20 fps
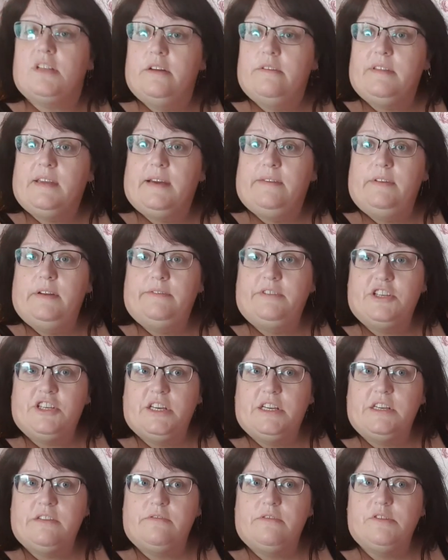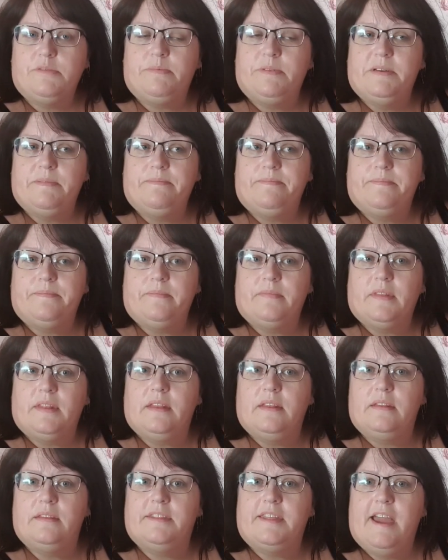Clothing have lovely changing rooms, but
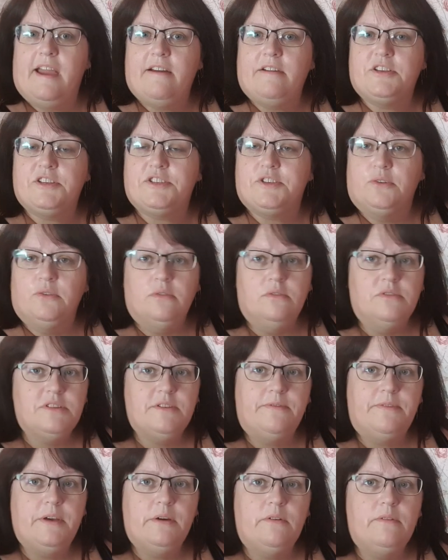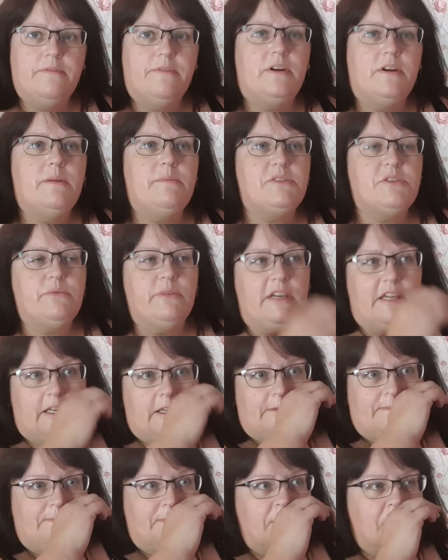their stores are few and far between.